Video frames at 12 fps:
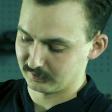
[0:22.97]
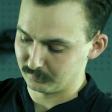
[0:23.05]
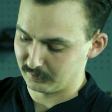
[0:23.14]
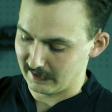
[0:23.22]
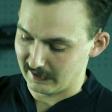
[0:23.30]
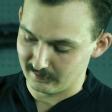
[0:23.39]
thing
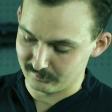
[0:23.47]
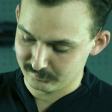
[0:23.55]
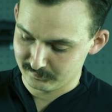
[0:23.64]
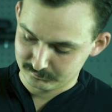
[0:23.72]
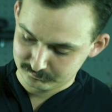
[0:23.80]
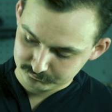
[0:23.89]
we
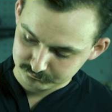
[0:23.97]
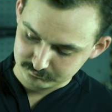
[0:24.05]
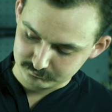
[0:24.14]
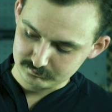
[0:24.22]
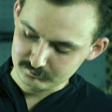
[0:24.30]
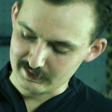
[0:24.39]
have
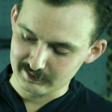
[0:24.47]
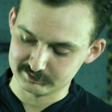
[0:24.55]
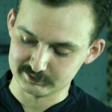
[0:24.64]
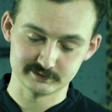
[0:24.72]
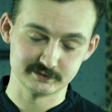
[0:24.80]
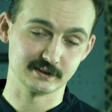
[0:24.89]
is
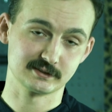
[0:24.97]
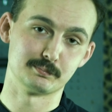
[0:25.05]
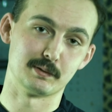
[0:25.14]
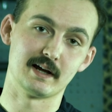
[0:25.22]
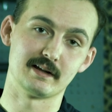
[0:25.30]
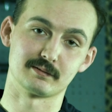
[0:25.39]
a 6
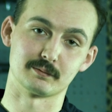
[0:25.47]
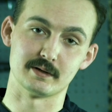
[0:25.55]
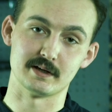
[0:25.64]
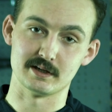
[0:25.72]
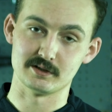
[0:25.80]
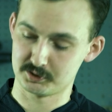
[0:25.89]
by
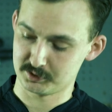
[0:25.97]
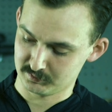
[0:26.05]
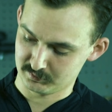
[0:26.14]
3 inch